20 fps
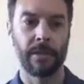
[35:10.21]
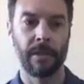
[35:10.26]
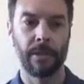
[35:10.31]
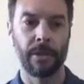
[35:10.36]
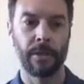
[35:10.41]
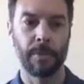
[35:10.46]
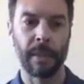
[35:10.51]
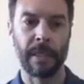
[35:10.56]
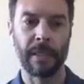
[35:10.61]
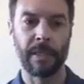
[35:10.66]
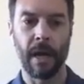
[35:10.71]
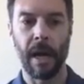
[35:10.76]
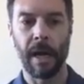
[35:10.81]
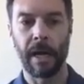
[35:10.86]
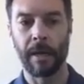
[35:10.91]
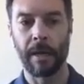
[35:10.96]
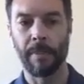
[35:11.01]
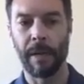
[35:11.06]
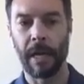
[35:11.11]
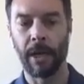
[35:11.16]
There's been
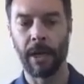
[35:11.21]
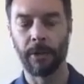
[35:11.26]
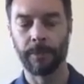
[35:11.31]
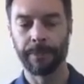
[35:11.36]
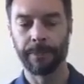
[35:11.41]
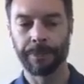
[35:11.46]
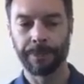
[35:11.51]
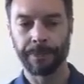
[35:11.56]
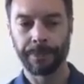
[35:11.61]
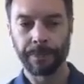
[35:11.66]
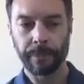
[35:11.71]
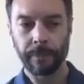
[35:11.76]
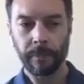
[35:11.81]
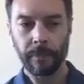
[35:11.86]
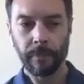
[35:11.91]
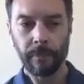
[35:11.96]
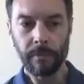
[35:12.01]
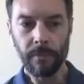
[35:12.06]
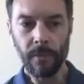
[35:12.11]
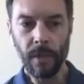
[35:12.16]
talk about
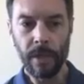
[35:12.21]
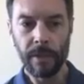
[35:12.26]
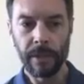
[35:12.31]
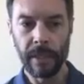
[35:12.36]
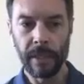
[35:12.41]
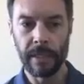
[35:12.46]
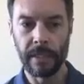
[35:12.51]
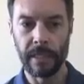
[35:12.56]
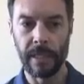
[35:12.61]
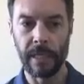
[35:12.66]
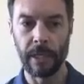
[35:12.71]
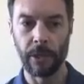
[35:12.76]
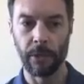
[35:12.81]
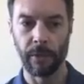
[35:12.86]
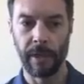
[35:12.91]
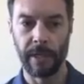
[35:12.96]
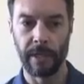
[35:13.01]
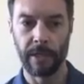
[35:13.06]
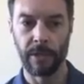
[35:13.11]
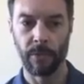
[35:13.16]
the
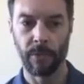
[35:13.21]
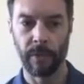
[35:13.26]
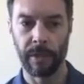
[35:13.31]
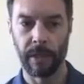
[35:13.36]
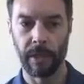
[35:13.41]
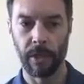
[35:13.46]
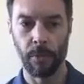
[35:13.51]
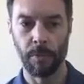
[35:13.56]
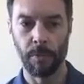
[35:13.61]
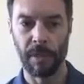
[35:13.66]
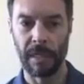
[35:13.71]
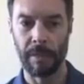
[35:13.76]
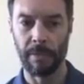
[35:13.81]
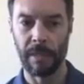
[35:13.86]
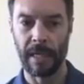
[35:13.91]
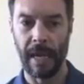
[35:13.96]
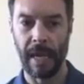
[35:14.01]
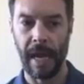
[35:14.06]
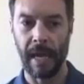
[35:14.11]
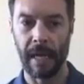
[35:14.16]
decrease with the new
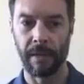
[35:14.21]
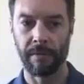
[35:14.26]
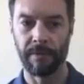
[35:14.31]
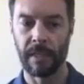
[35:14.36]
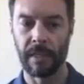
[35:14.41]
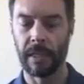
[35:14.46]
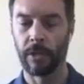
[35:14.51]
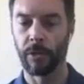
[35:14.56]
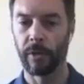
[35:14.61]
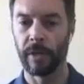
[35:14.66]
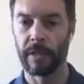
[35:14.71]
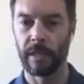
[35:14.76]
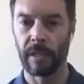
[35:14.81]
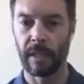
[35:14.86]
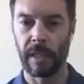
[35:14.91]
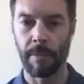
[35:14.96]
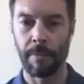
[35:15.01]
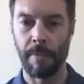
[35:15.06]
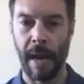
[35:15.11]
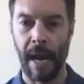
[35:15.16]
PBA of decreasing
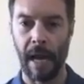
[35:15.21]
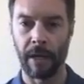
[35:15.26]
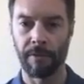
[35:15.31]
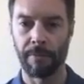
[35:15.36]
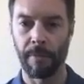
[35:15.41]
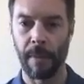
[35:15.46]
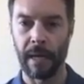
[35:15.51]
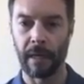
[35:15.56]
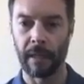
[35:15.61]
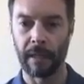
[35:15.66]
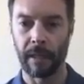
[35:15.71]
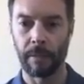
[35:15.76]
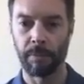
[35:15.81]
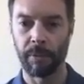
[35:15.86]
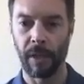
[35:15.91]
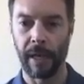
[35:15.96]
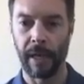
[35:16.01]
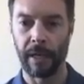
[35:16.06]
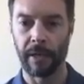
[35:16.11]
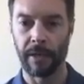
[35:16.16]
the amount of minor league
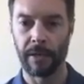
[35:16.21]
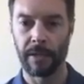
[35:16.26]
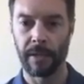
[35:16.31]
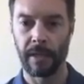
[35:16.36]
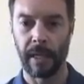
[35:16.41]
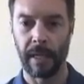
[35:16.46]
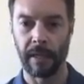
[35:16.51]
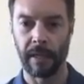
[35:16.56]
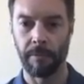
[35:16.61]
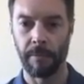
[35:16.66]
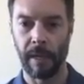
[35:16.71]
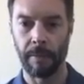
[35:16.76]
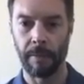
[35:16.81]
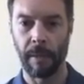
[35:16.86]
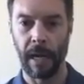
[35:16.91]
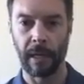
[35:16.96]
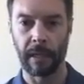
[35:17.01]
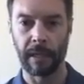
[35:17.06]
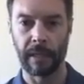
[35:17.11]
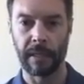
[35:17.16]
players and
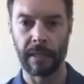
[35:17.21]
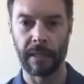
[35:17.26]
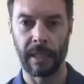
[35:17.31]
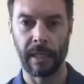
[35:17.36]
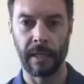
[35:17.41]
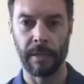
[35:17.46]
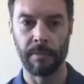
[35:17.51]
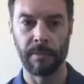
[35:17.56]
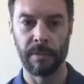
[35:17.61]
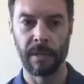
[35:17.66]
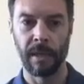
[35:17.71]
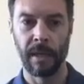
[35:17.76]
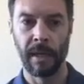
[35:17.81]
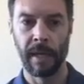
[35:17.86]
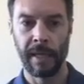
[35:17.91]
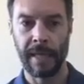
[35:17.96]
minor league teams.